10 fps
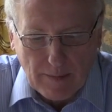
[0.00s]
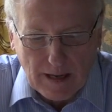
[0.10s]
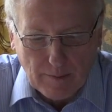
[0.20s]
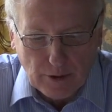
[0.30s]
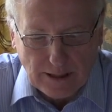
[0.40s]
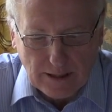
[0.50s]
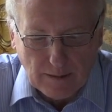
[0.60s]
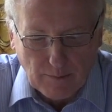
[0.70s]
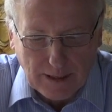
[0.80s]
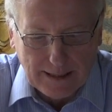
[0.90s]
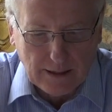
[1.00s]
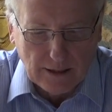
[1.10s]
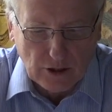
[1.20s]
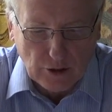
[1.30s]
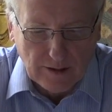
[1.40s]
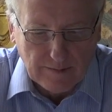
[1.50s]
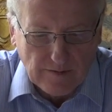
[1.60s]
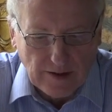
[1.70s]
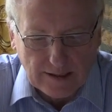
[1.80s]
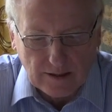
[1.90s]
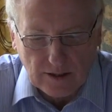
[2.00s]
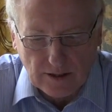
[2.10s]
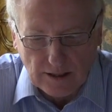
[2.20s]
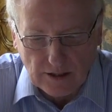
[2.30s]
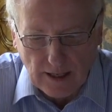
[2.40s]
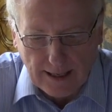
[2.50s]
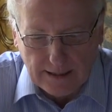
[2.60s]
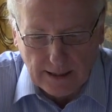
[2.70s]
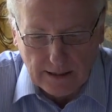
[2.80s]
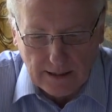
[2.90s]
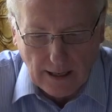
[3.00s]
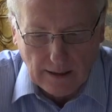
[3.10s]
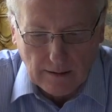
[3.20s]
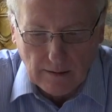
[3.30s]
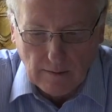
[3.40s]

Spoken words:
be a pretty complete history of events since 1910.